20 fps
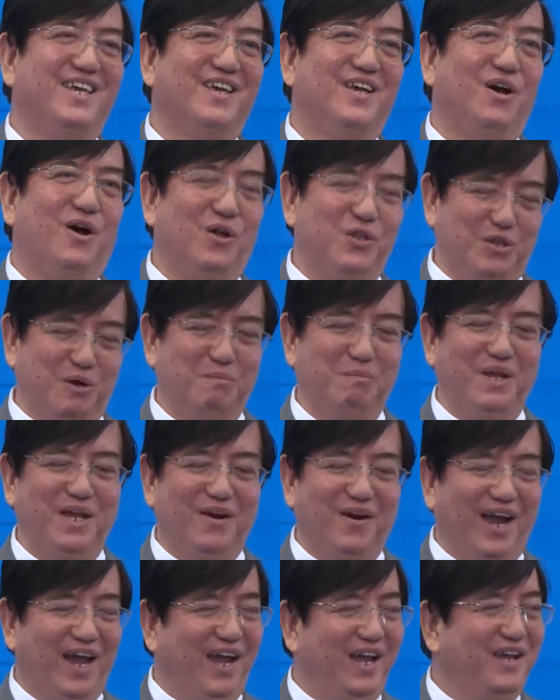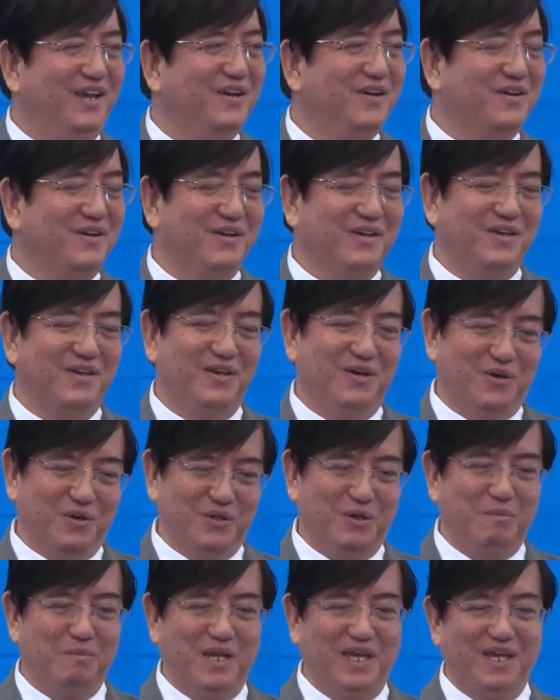Atomy, right?
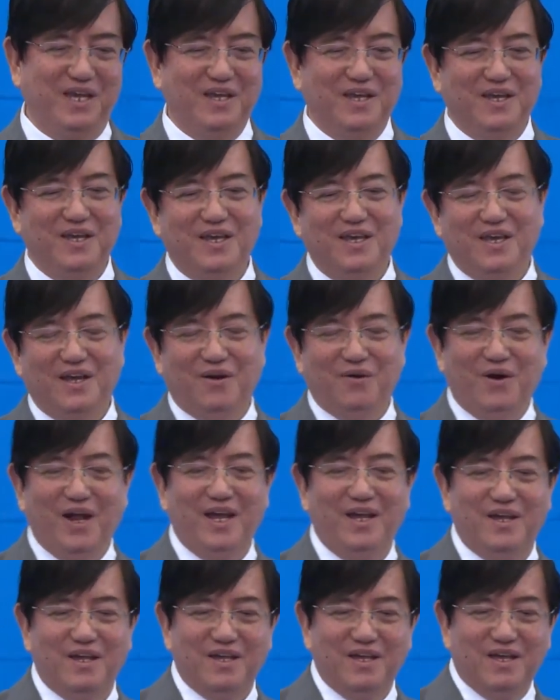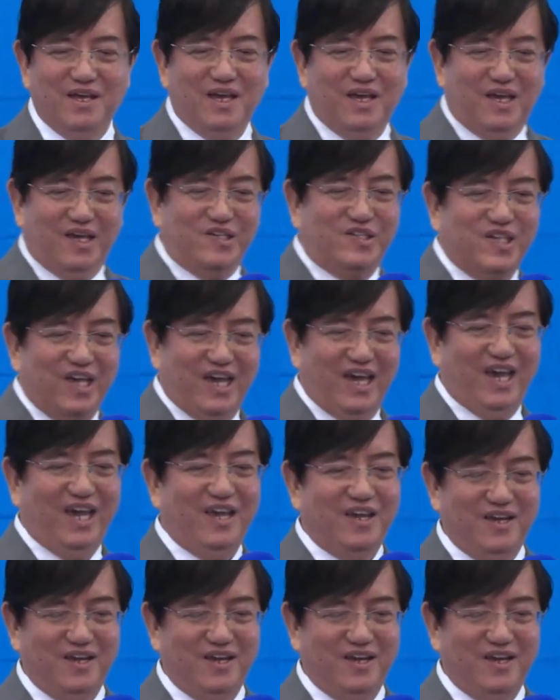Atomy, right? He say,